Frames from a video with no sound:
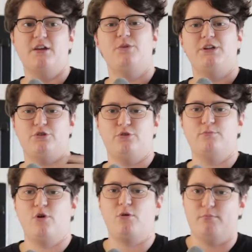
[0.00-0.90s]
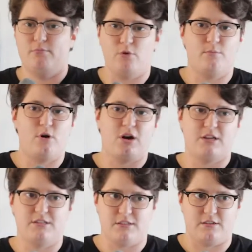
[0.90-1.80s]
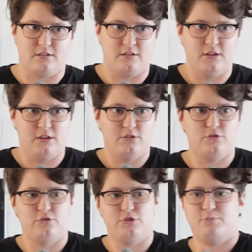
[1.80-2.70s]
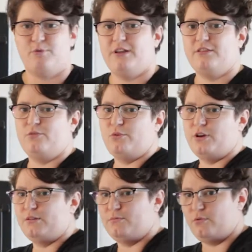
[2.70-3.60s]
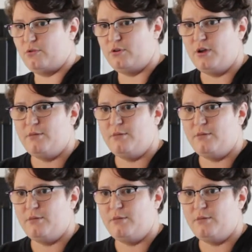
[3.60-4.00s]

we need to do more marketing to spread the word more.